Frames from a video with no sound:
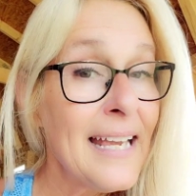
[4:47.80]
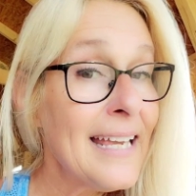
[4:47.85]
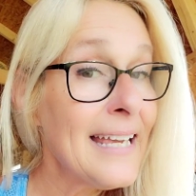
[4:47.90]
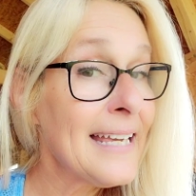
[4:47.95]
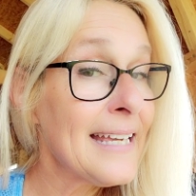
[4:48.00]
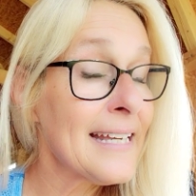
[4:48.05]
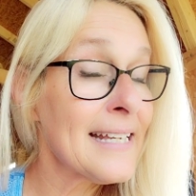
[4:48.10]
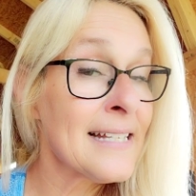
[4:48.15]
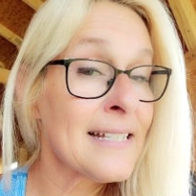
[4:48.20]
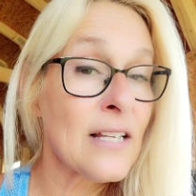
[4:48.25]

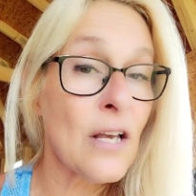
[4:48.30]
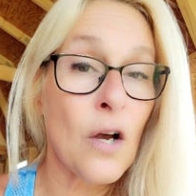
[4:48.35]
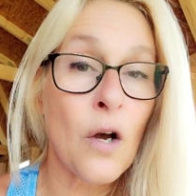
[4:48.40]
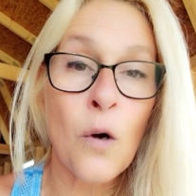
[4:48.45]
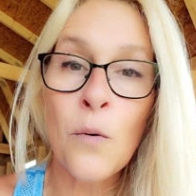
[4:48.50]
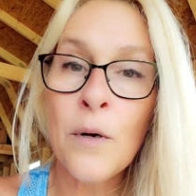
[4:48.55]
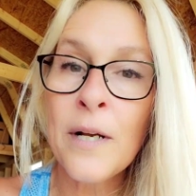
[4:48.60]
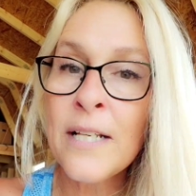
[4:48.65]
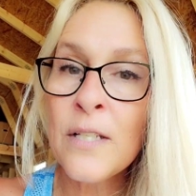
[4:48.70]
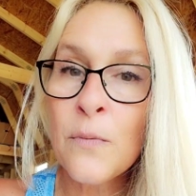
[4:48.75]
He is
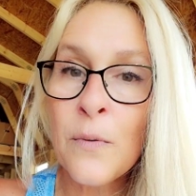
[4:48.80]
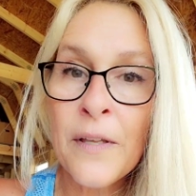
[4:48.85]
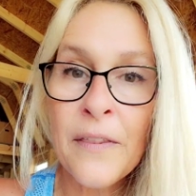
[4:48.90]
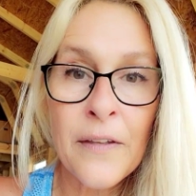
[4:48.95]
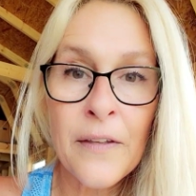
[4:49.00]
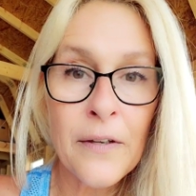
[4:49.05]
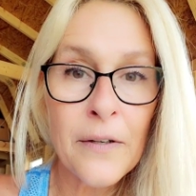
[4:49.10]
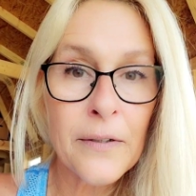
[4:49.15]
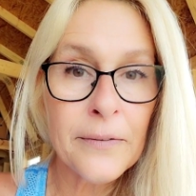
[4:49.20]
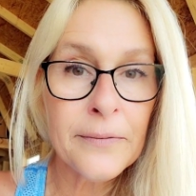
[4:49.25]
always
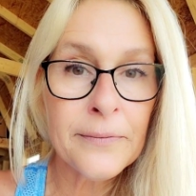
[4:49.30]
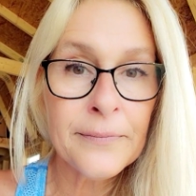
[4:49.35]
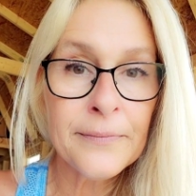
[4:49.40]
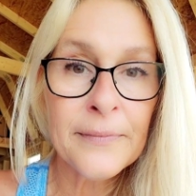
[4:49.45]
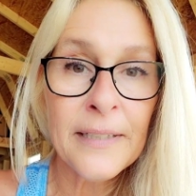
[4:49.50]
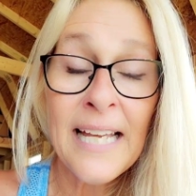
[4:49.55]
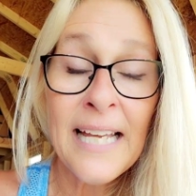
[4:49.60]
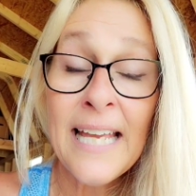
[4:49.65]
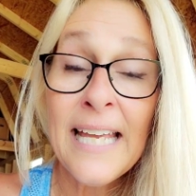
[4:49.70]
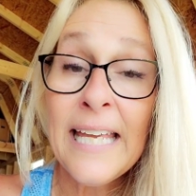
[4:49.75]
with you.
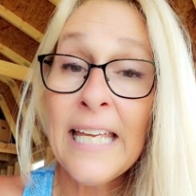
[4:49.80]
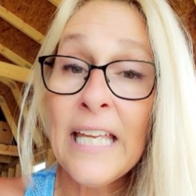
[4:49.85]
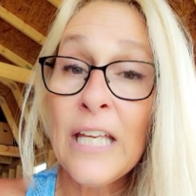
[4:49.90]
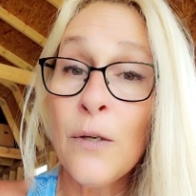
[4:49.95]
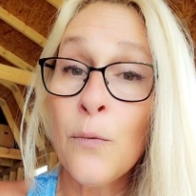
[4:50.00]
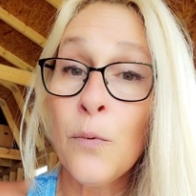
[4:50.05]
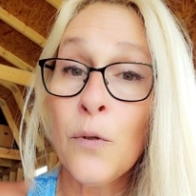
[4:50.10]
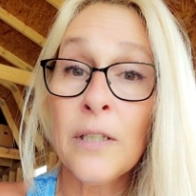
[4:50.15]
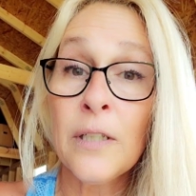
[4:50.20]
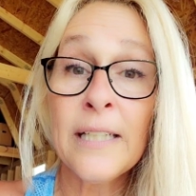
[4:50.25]

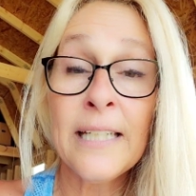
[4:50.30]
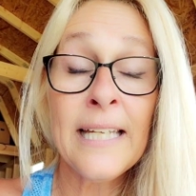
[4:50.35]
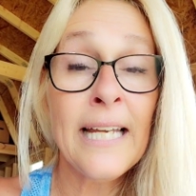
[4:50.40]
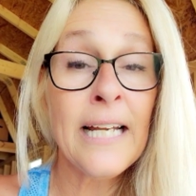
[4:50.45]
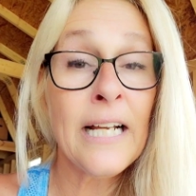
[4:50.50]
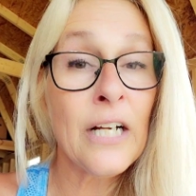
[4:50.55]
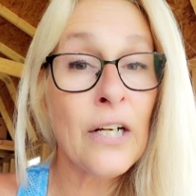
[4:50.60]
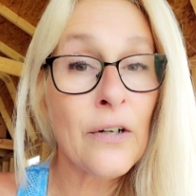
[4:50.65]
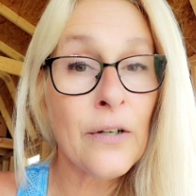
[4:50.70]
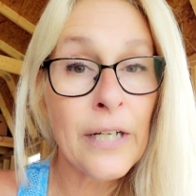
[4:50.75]
He will
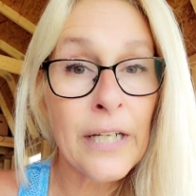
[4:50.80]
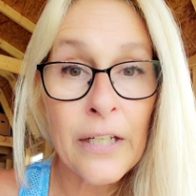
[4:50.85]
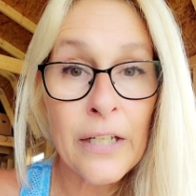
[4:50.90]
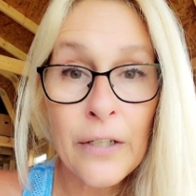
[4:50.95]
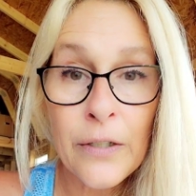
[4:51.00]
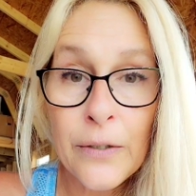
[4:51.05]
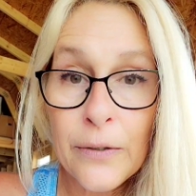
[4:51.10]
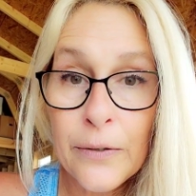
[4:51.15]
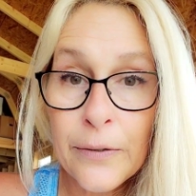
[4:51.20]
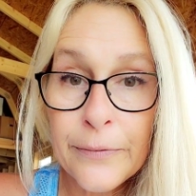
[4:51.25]
carry
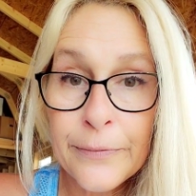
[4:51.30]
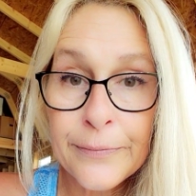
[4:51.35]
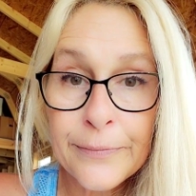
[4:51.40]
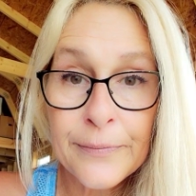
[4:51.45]
you.